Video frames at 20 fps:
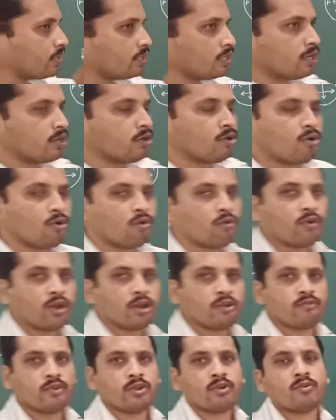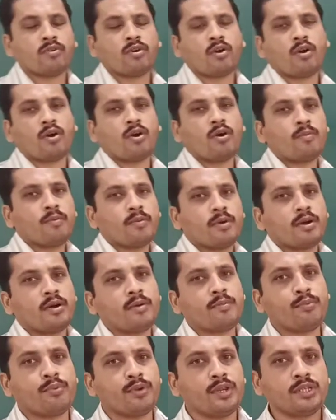the overview of
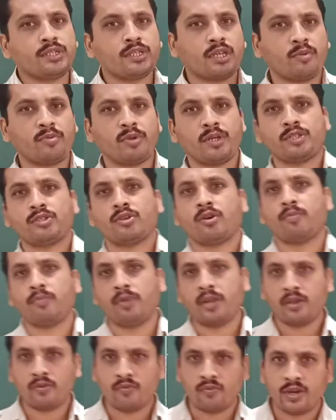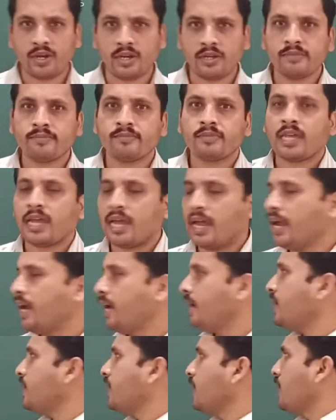a free surface of liquid,
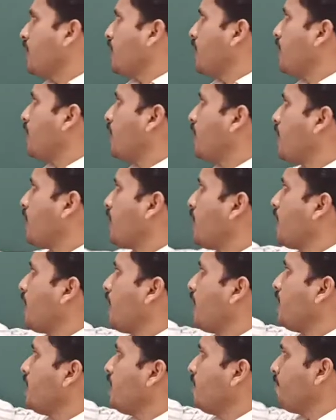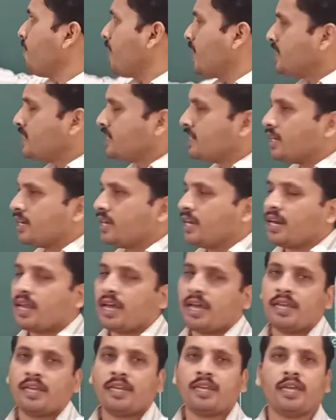and an imaginary
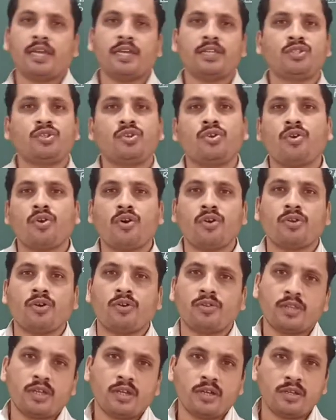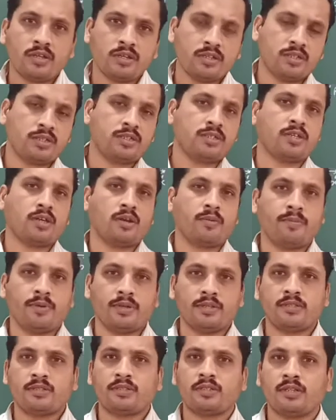line is drawn on the
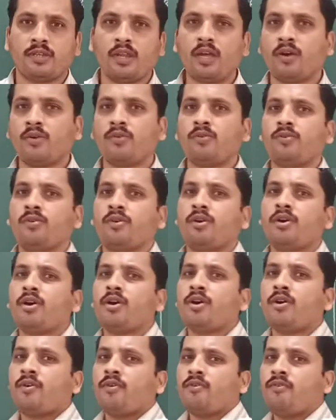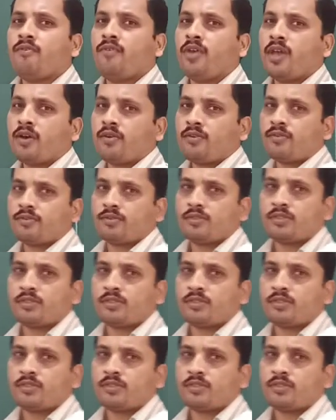surface. Now, we have